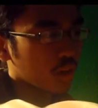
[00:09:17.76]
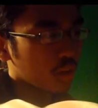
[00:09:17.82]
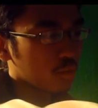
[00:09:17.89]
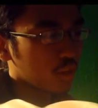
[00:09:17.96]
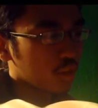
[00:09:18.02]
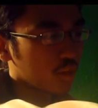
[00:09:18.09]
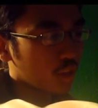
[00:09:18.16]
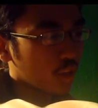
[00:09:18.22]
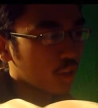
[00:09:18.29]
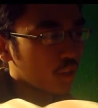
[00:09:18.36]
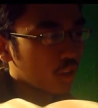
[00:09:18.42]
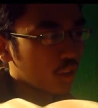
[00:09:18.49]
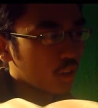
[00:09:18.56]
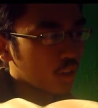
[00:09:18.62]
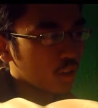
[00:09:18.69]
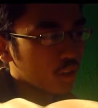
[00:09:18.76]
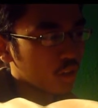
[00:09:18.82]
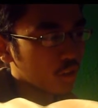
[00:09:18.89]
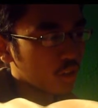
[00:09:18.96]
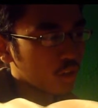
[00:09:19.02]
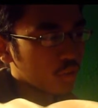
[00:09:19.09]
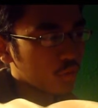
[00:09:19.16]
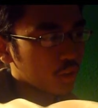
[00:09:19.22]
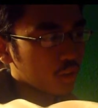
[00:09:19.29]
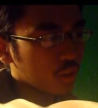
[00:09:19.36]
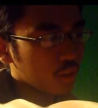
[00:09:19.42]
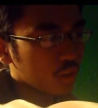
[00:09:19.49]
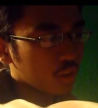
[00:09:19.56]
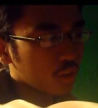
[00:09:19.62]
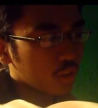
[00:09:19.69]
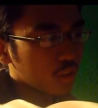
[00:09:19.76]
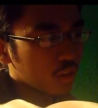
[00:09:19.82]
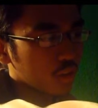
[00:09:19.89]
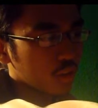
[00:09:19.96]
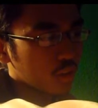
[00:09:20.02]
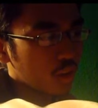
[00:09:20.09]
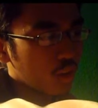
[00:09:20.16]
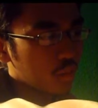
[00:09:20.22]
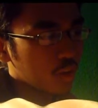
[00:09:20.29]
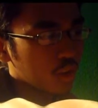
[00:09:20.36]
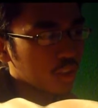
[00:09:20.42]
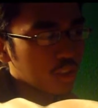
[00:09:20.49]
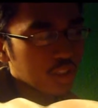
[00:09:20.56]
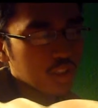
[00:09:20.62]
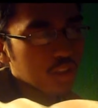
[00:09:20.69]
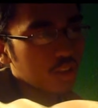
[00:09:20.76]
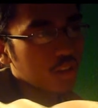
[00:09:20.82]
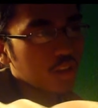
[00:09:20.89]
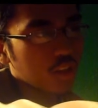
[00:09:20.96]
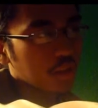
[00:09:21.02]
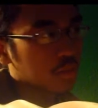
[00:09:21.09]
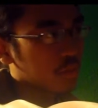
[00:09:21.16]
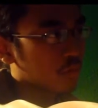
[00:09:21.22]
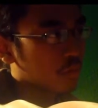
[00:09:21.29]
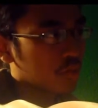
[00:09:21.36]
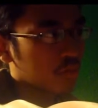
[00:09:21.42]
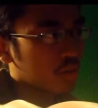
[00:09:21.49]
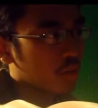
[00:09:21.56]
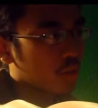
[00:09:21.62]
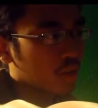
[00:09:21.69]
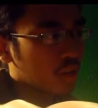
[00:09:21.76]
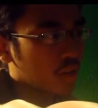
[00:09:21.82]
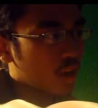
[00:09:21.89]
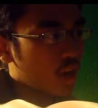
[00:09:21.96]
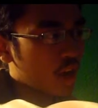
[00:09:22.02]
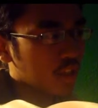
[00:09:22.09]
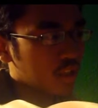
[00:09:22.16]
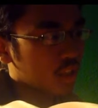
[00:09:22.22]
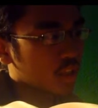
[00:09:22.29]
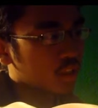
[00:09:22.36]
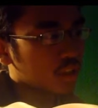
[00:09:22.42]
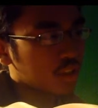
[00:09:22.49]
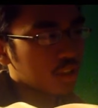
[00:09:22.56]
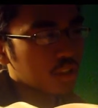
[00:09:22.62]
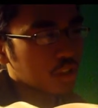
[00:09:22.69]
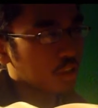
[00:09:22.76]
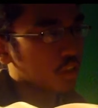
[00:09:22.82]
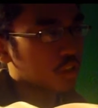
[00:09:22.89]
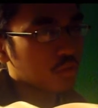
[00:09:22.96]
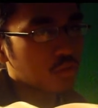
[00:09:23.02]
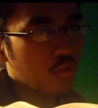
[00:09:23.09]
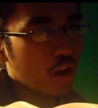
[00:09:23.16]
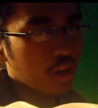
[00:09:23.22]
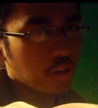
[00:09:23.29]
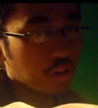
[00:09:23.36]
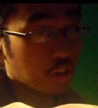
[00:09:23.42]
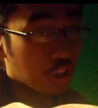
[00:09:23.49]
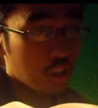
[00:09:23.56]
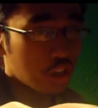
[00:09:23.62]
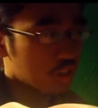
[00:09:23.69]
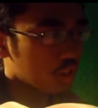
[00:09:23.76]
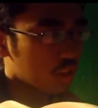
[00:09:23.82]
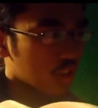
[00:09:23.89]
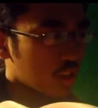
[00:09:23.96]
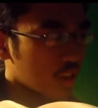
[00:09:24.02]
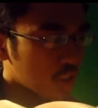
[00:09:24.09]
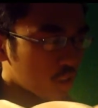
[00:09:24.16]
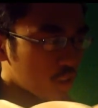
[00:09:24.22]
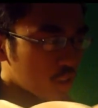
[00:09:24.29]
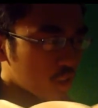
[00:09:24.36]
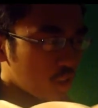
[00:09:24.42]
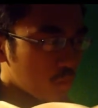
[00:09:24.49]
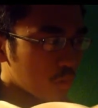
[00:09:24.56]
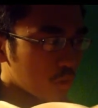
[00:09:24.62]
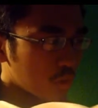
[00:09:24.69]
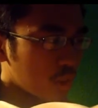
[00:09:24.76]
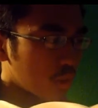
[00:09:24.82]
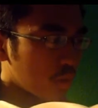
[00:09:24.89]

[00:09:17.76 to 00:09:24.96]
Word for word: I mean, like, they're giving. I mean, this is like, I'd say this is like his final chance to get the championship.